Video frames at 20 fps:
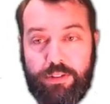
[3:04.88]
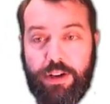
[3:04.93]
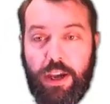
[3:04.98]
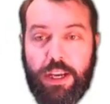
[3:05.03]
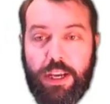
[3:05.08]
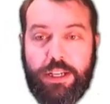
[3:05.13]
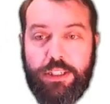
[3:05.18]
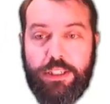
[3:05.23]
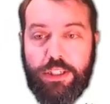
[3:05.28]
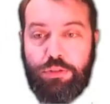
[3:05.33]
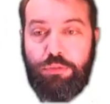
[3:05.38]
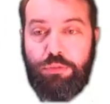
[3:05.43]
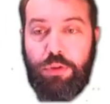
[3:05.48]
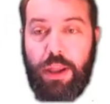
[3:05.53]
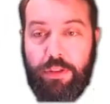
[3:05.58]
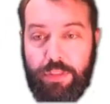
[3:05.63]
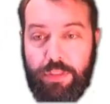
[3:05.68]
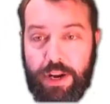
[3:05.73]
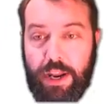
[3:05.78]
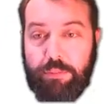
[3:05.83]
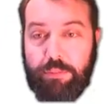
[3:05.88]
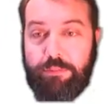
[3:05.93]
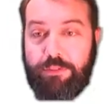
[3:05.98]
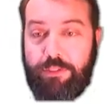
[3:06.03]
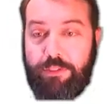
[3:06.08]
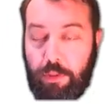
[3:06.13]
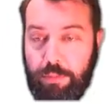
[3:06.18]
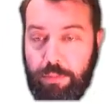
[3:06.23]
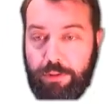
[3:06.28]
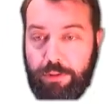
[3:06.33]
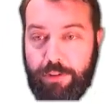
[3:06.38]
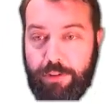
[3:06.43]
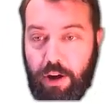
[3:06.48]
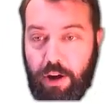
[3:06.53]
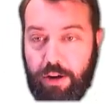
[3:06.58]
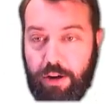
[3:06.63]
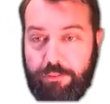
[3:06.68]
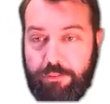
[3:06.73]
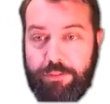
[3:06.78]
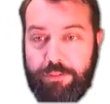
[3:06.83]
and I can just round that up from the
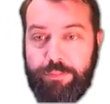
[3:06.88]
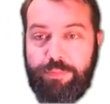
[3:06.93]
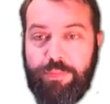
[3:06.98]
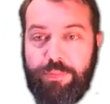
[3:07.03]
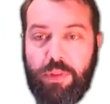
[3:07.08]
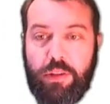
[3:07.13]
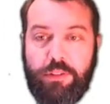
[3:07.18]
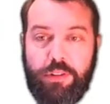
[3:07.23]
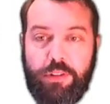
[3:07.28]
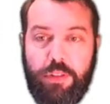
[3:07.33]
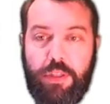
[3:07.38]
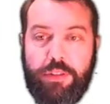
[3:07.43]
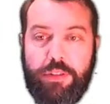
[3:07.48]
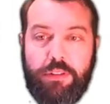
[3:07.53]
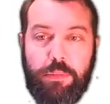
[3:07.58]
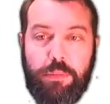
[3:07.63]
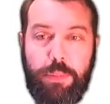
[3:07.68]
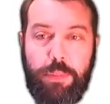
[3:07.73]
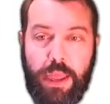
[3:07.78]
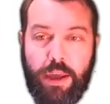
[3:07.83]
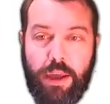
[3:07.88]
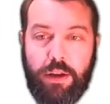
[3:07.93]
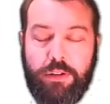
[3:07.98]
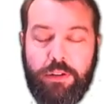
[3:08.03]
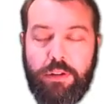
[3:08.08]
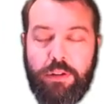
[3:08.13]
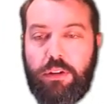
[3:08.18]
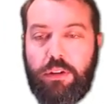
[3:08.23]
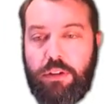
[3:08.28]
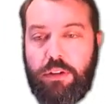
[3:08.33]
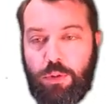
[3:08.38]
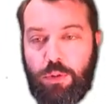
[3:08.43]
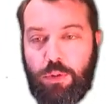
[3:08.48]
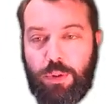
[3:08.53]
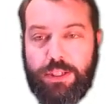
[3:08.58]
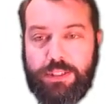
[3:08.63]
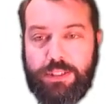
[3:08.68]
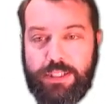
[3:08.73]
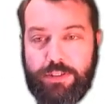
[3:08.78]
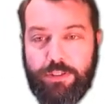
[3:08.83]
5. So that's about
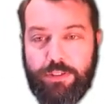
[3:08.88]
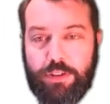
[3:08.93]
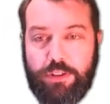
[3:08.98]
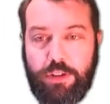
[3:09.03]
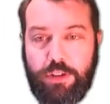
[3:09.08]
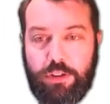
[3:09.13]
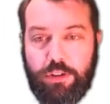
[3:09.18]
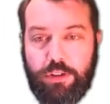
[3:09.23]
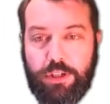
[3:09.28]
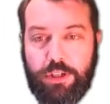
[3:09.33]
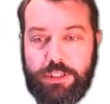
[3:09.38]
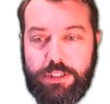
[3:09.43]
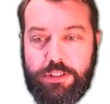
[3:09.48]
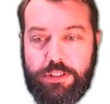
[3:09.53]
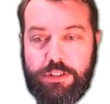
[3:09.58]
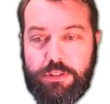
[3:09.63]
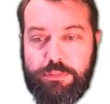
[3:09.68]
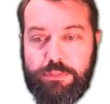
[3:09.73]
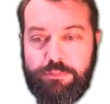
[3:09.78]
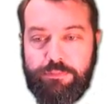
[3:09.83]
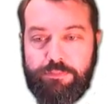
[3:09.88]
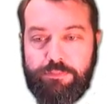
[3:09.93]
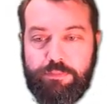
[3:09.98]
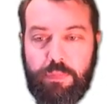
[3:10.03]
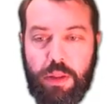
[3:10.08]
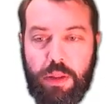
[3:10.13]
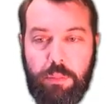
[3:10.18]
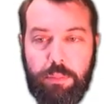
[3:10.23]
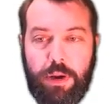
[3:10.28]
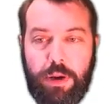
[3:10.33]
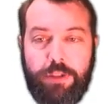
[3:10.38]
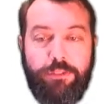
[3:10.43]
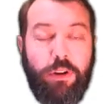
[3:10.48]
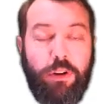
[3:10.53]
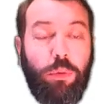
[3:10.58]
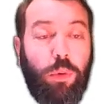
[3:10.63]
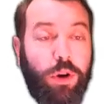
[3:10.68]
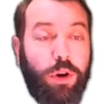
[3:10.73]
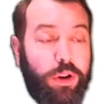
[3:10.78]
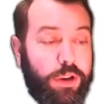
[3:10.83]
27 degrees. But if I
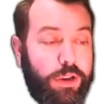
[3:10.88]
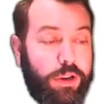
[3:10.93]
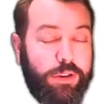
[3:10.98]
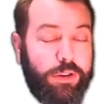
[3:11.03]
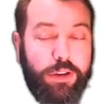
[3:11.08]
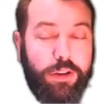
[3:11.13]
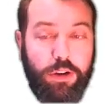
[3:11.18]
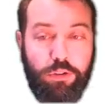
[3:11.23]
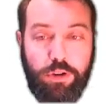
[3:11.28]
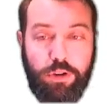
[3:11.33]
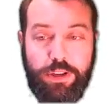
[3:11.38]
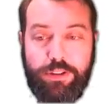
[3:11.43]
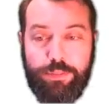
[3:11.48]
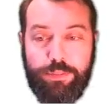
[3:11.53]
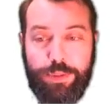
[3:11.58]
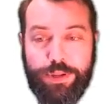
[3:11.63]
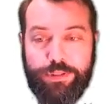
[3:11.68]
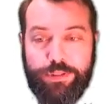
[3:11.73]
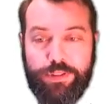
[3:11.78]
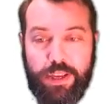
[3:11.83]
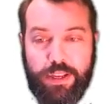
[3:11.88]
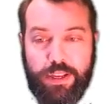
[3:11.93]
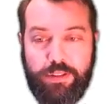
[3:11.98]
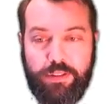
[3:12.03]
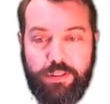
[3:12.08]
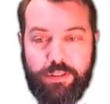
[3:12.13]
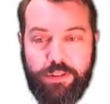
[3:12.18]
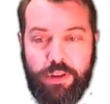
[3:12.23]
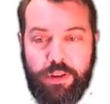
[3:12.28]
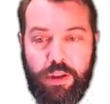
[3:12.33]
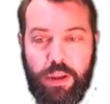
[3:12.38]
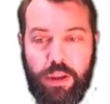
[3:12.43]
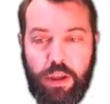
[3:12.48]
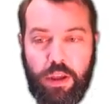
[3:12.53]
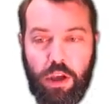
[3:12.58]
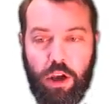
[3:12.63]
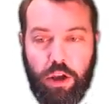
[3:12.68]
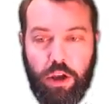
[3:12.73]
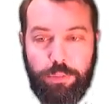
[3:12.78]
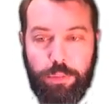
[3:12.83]
wanted it in degrees, minutes, seconds,
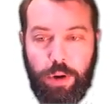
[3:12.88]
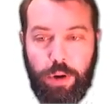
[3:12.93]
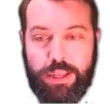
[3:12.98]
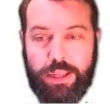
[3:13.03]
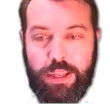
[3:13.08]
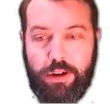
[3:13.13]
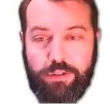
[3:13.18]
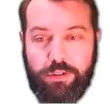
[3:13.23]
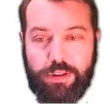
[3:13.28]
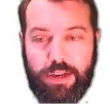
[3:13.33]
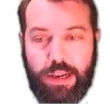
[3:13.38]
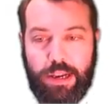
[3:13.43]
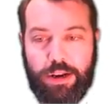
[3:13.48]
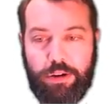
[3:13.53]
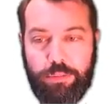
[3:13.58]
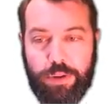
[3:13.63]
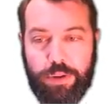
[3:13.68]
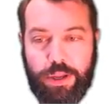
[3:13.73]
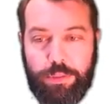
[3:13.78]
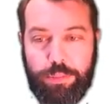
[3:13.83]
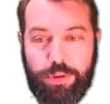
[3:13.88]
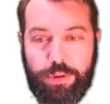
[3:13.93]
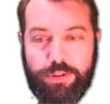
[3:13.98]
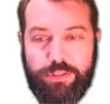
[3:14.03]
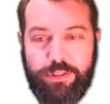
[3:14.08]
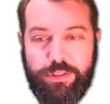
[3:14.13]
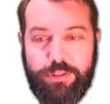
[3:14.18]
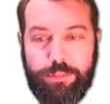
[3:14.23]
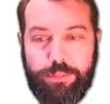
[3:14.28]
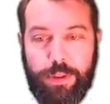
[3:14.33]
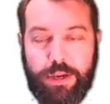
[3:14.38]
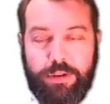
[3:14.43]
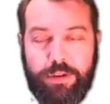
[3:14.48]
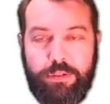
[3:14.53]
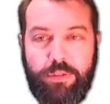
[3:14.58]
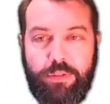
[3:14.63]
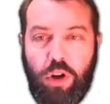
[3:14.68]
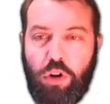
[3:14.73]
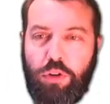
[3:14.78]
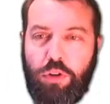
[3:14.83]
on my calculator I'm going to press this
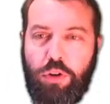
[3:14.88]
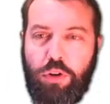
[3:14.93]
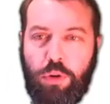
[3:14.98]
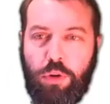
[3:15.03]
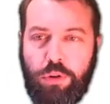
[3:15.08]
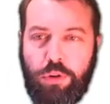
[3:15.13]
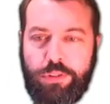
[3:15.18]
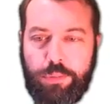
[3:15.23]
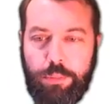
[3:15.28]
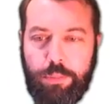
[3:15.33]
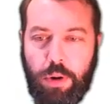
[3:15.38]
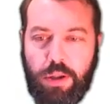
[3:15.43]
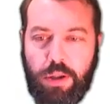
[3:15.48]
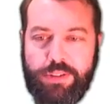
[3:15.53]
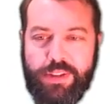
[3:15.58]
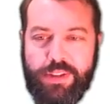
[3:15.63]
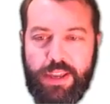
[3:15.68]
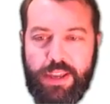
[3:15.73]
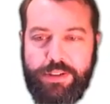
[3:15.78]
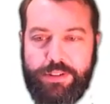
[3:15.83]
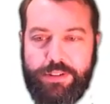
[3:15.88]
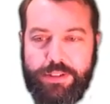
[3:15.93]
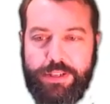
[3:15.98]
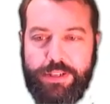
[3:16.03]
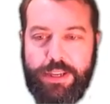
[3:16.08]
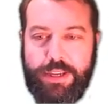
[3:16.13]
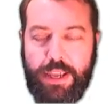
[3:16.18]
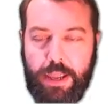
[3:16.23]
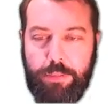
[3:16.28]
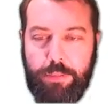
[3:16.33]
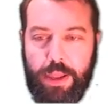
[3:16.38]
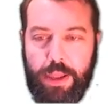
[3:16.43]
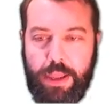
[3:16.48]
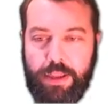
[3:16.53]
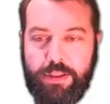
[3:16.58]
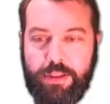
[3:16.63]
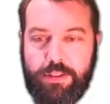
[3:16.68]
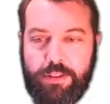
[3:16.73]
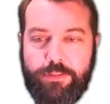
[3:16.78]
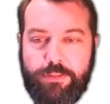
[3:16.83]
button. On yours it might say
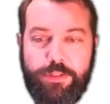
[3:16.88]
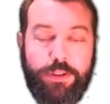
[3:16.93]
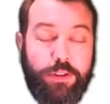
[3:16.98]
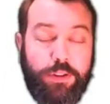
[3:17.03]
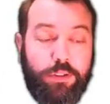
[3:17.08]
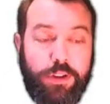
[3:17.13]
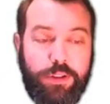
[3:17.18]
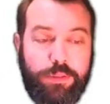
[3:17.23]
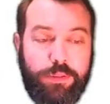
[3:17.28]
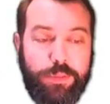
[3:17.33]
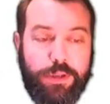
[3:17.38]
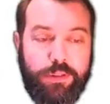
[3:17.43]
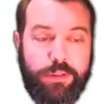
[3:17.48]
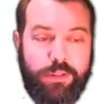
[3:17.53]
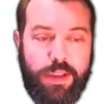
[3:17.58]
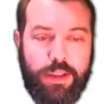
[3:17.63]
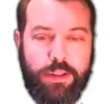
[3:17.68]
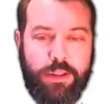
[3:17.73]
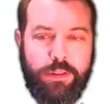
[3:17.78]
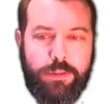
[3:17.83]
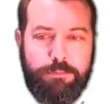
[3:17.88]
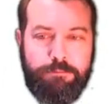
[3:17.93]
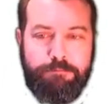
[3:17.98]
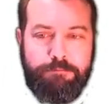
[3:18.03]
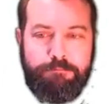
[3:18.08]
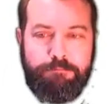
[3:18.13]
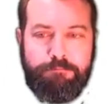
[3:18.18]
DMS for degrees, minutes, seconds.